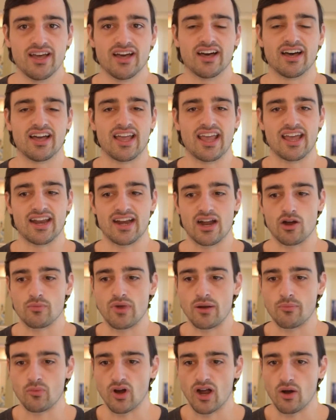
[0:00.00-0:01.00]
And I
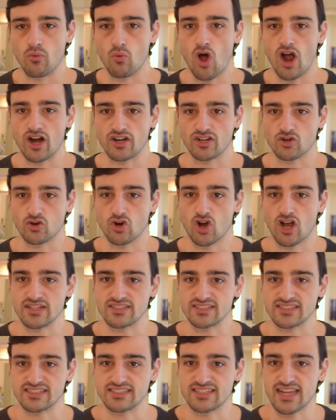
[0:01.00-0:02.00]
remember I walked
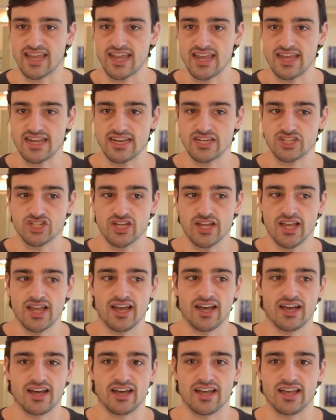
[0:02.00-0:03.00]
across the stage
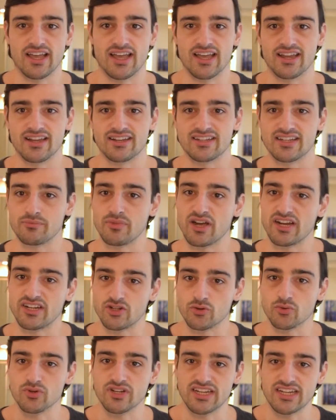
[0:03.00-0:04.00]
to get my
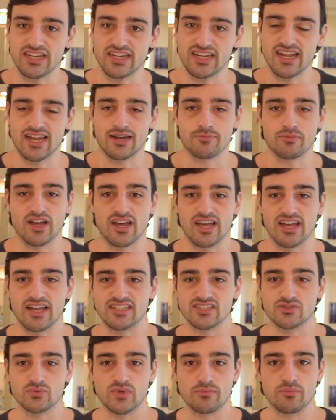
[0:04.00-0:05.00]
degree, and my
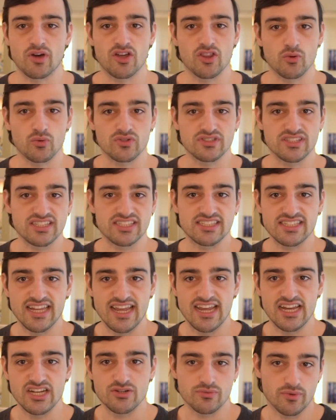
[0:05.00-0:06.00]
sweet mother was in the
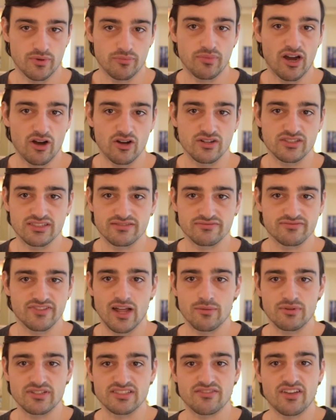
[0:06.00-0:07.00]
stage with my parents and
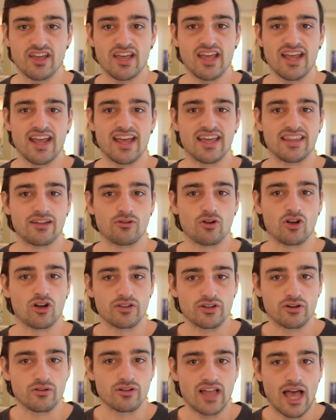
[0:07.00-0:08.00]
family and stuff, and they were
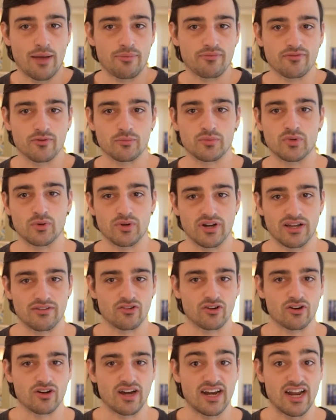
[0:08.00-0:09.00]
all clapping for me or whatever.